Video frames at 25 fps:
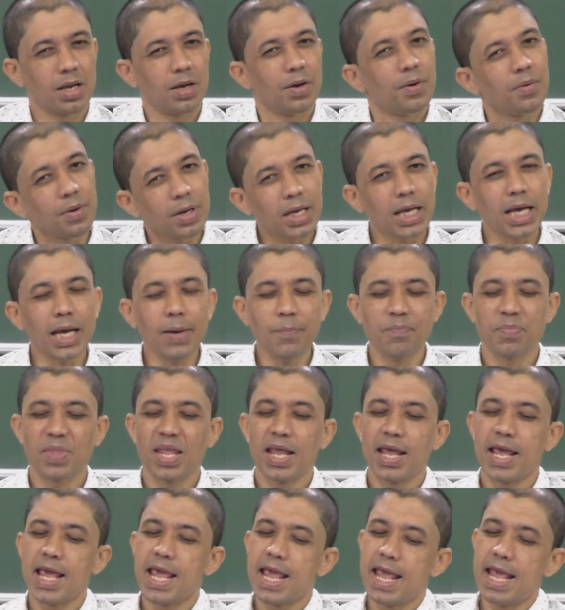Okay?
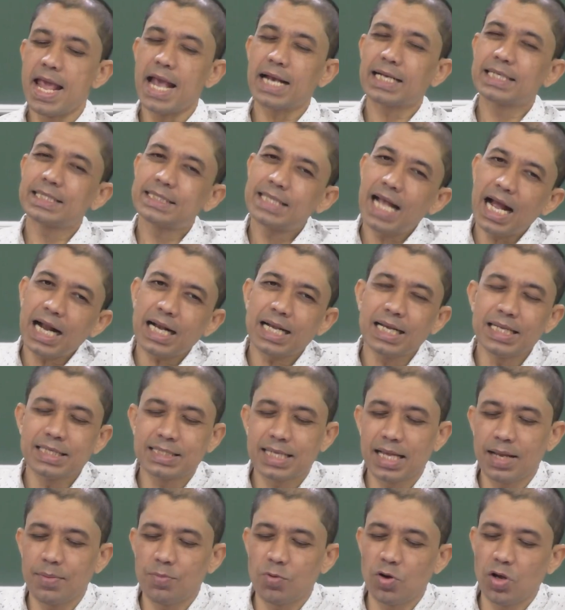Exactly
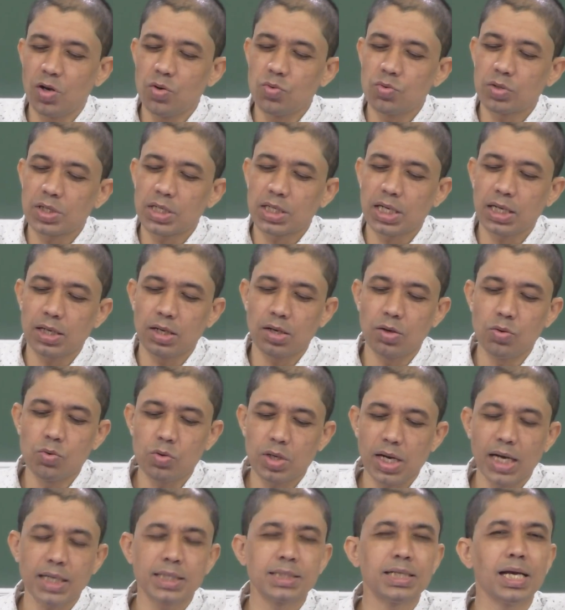same way looking
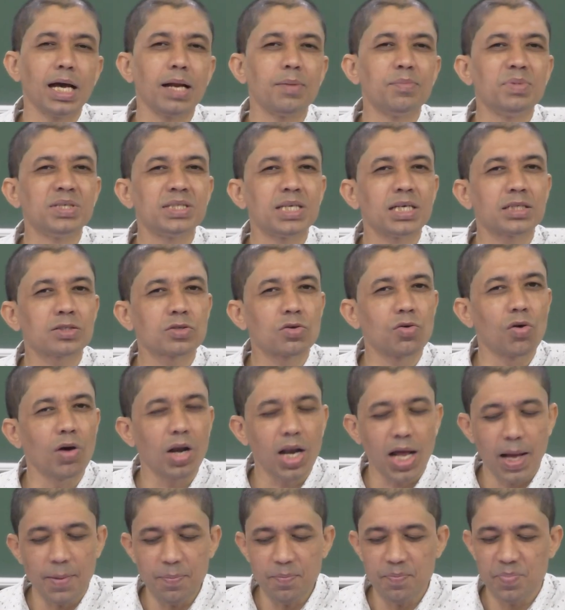look at here Mrs.
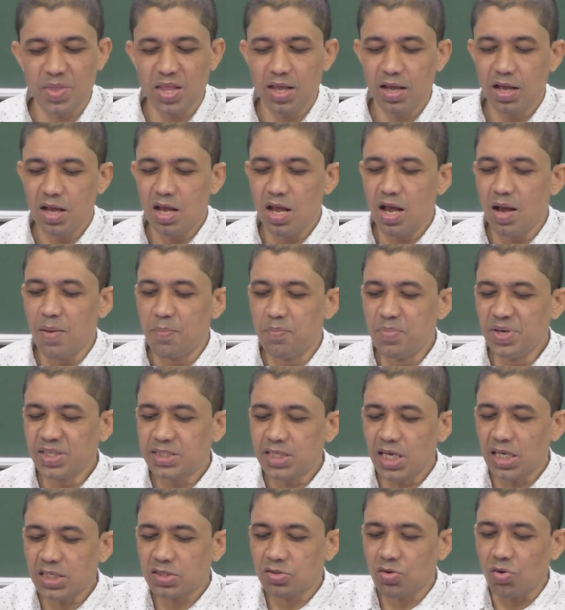Column.
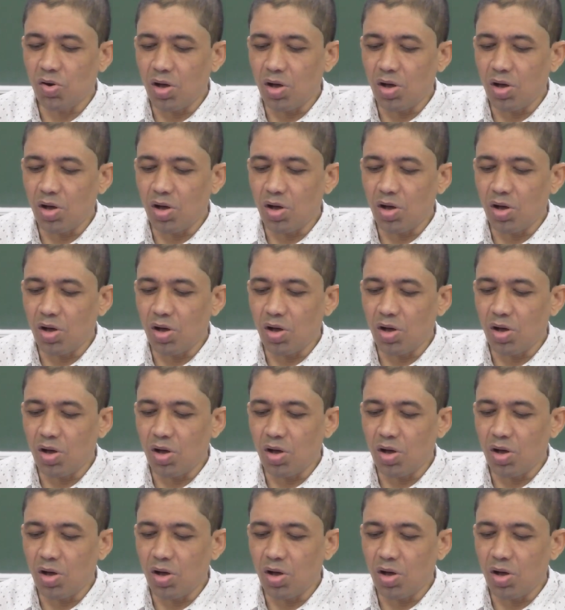Mrs.